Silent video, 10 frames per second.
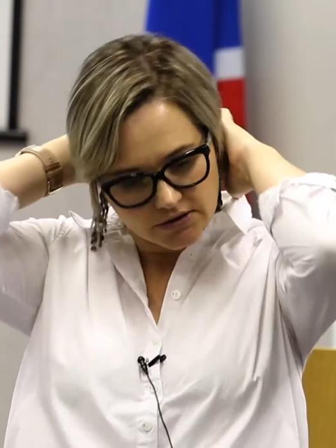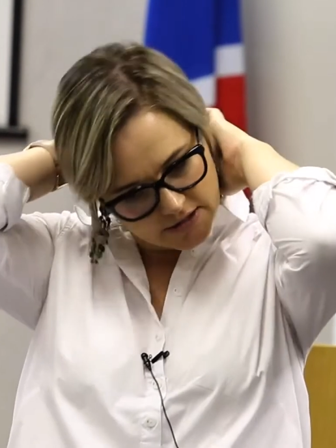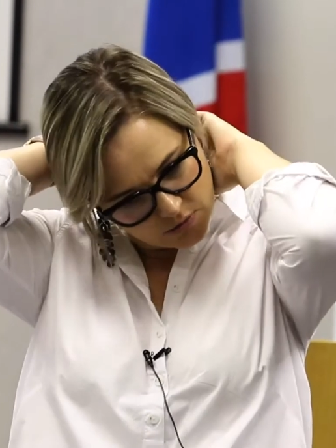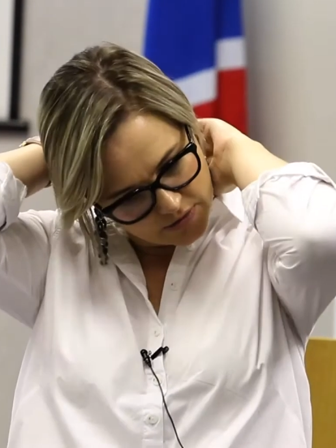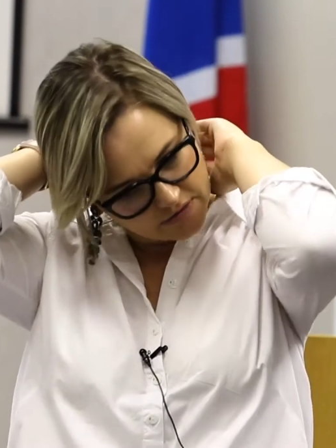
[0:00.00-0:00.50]

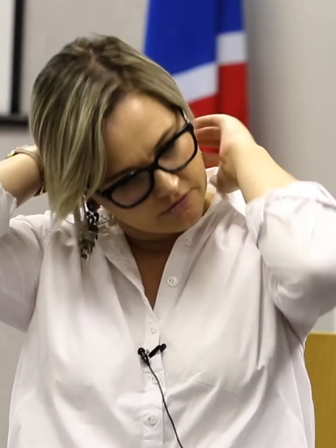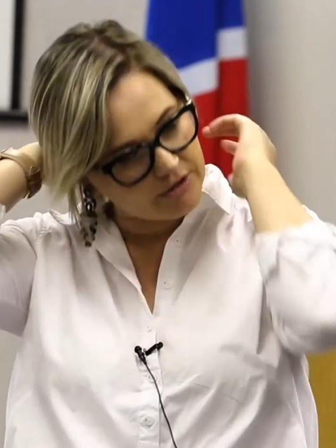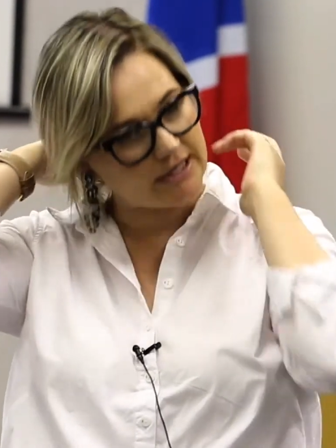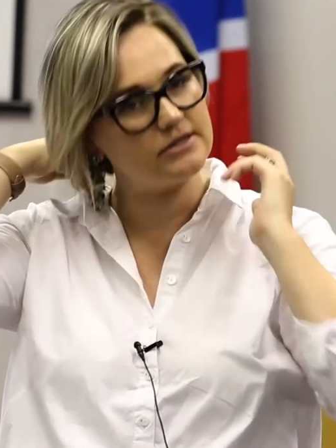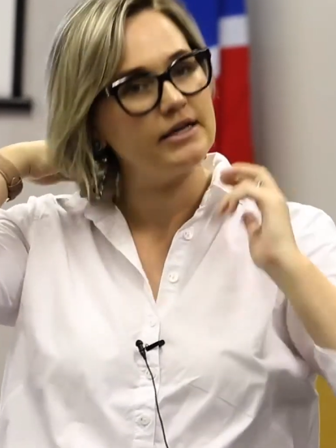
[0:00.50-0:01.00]
deal with the
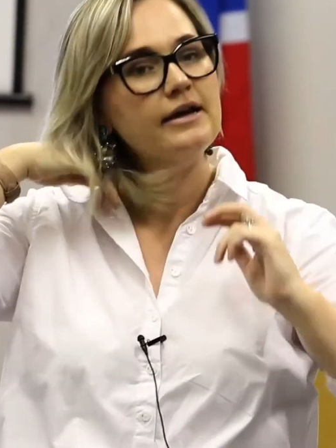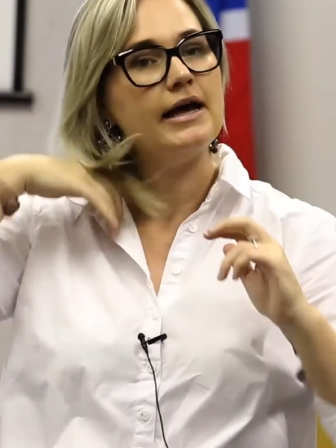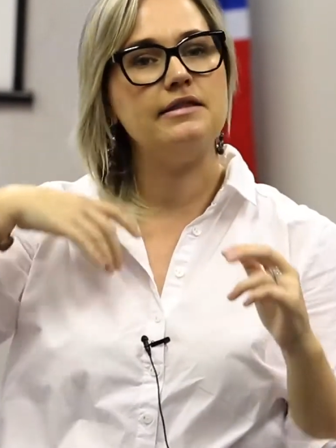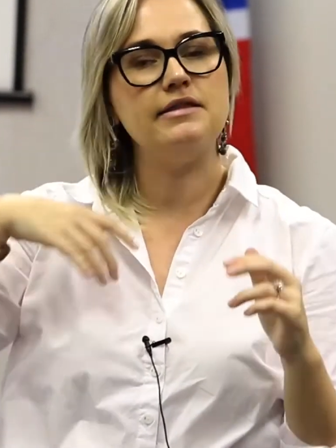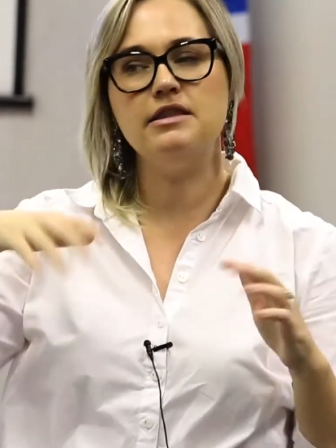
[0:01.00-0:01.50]
rest,
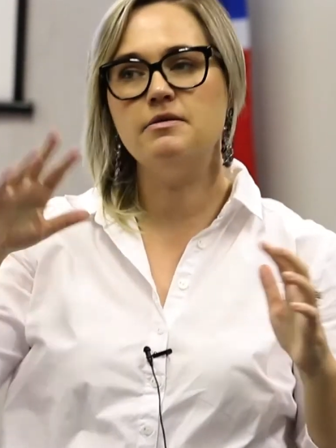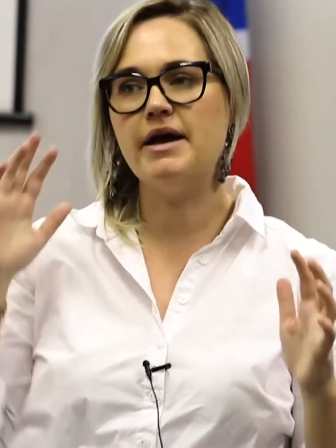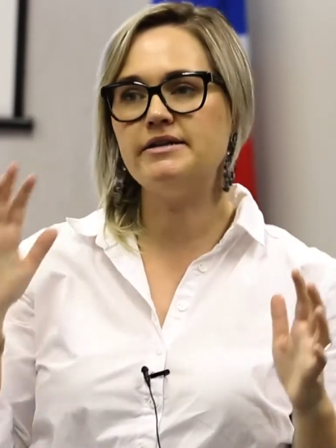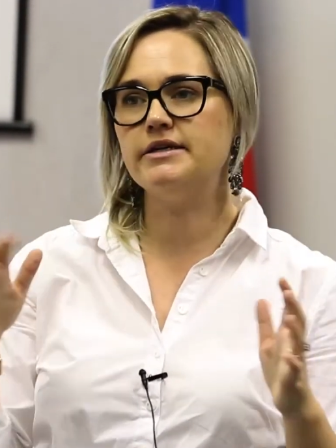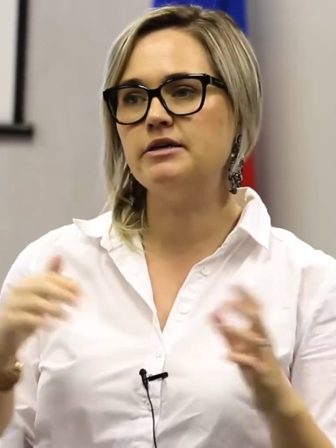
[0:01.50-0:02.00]
and then the
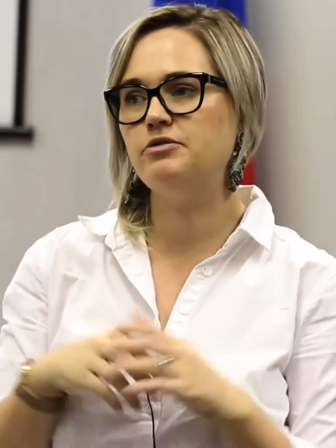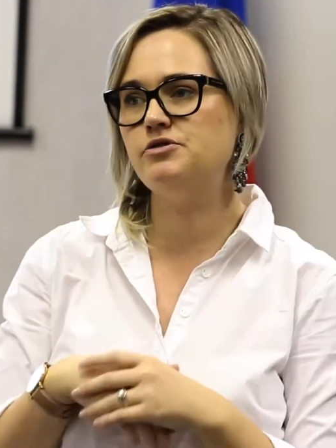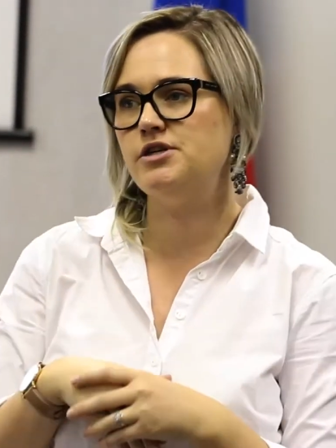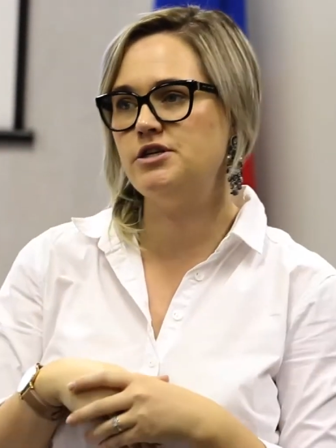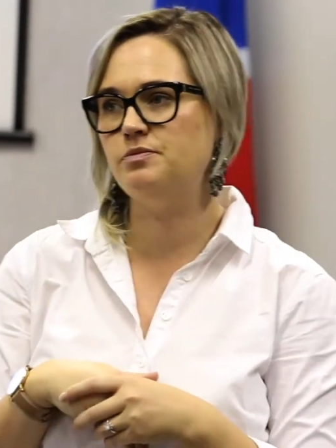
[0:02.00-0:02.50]
matter can
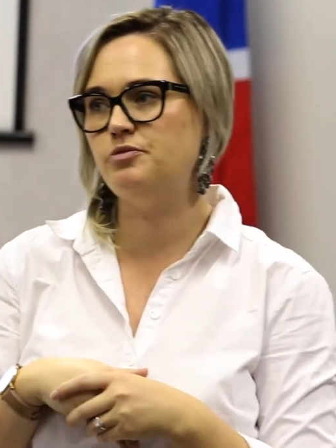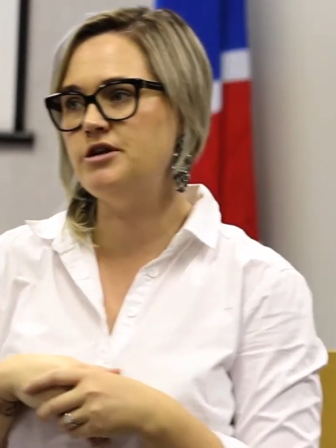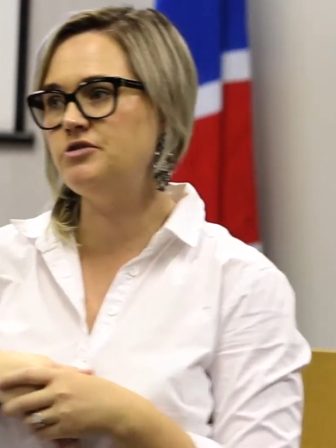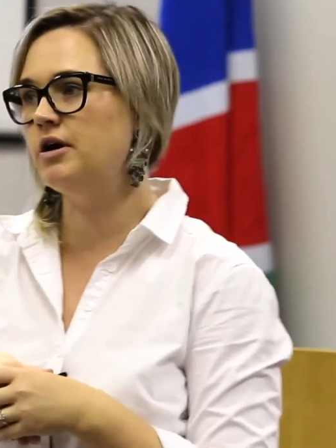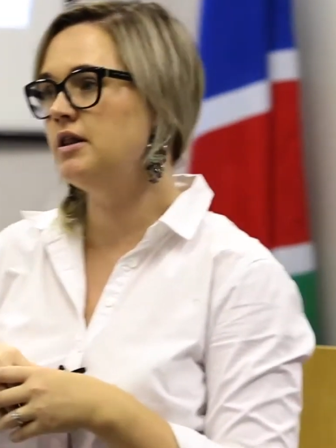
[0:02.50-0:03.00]
proceed to
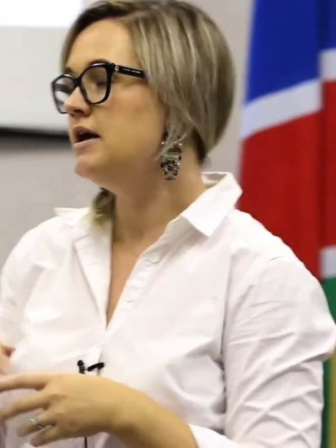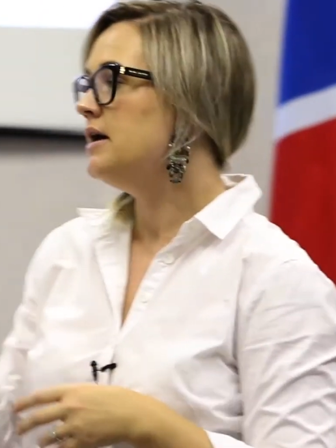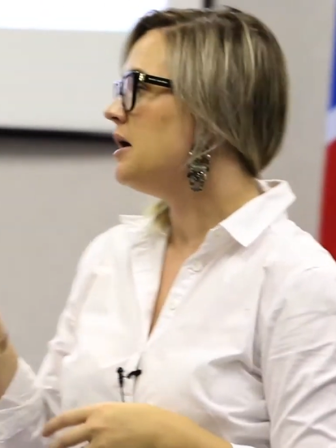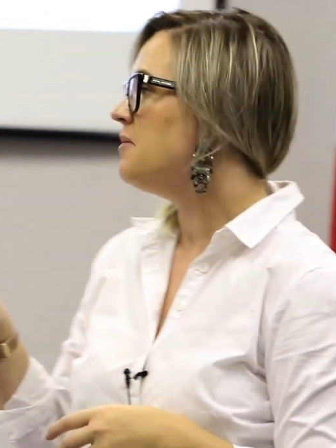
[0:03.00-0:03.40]
pre-trial. A